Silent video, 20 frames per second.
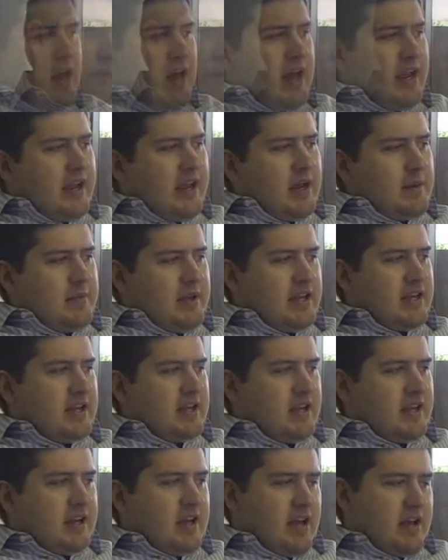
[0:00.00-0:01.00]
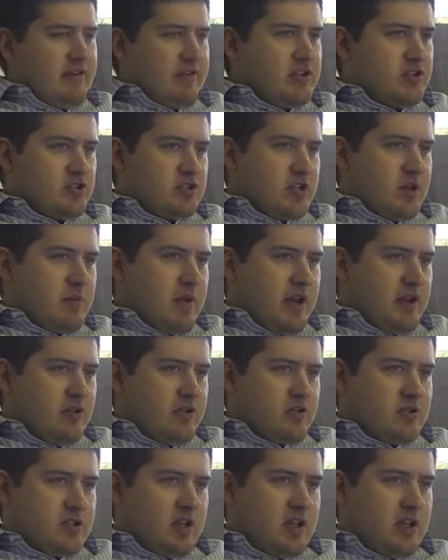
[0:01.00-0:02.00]
I began to get kind of interested, but I knew
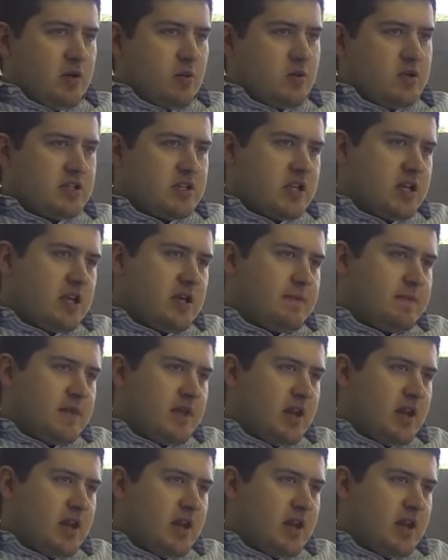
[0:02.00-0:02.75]
there's a lot of risk in it,